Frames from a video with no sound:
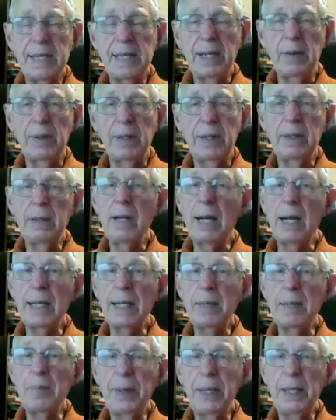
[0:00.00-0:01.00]
theory, a
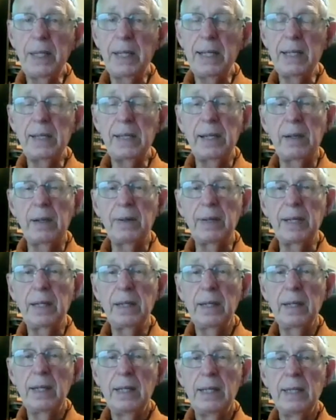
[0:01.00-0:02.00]
competing theory,
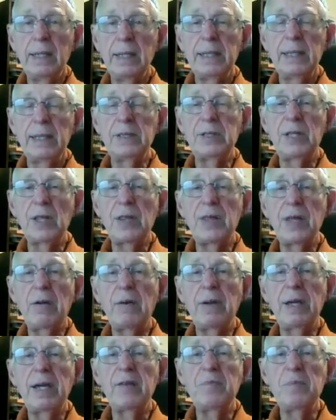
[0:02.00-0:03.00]
is the
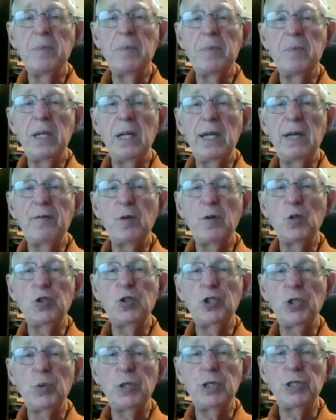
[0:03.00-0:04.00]
theory of medieval
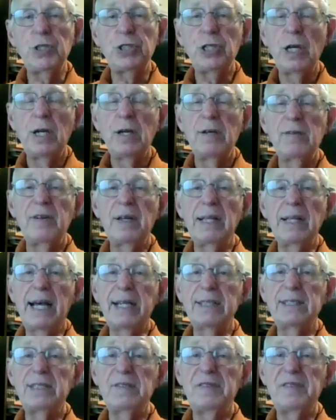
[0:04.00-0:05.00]
Jewish
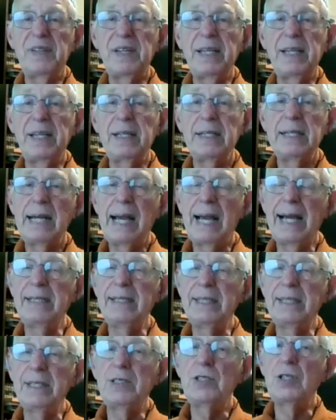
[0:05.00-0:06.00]
philosophy
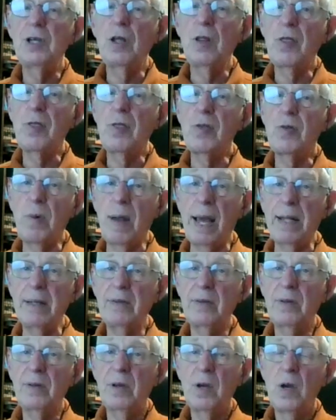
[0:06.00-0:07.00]
and its
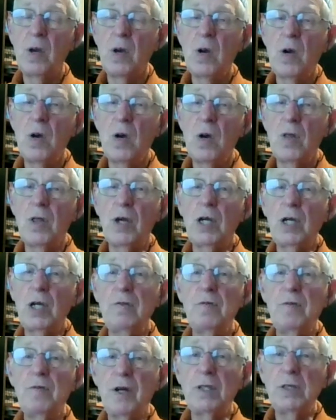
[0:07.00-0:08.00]
threat. The
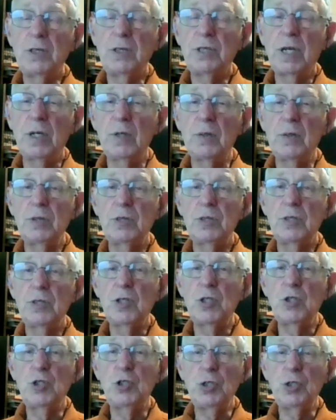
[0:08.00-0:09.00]
conversos,
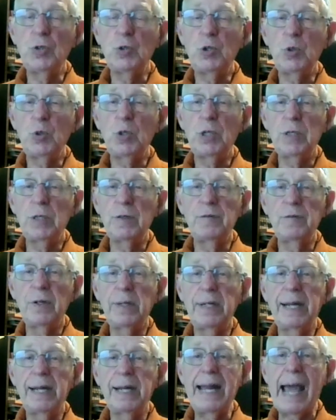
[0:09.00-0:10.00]
the Jews who
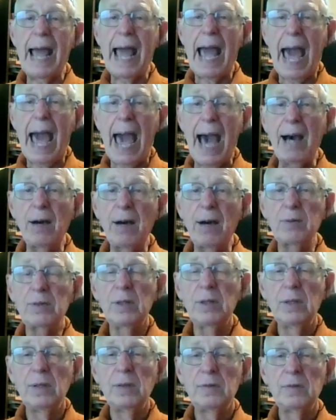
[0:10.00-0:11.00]
converted
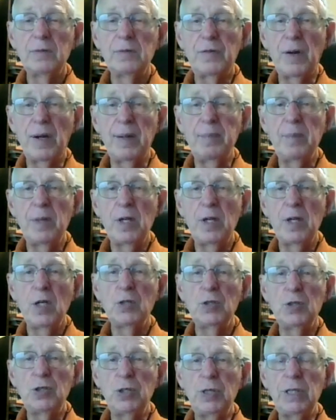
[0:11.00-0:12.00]
out from
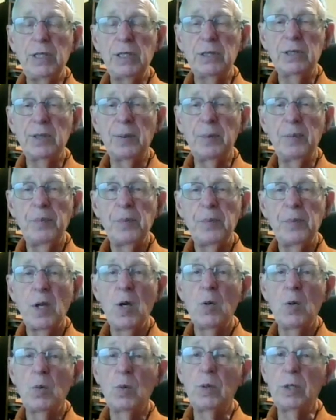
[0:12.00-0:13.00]
Judaism,
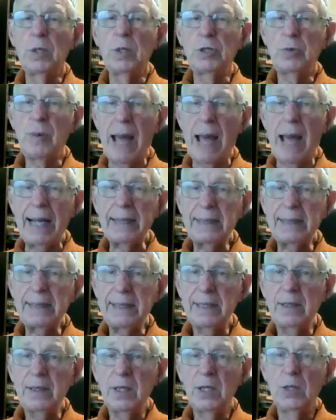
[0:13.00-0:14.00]
were
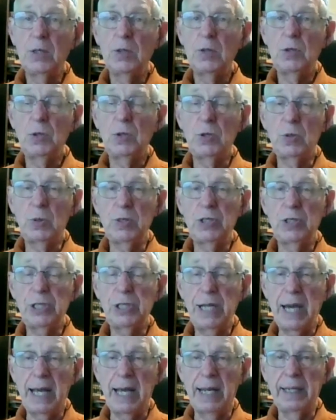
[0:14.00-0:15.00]
attracted to
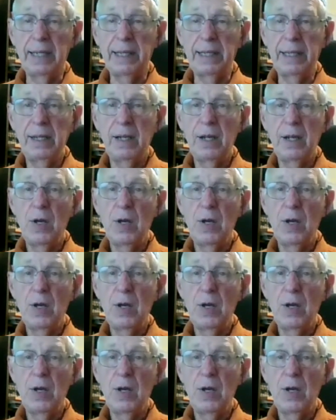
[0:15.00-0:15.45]
Christianity,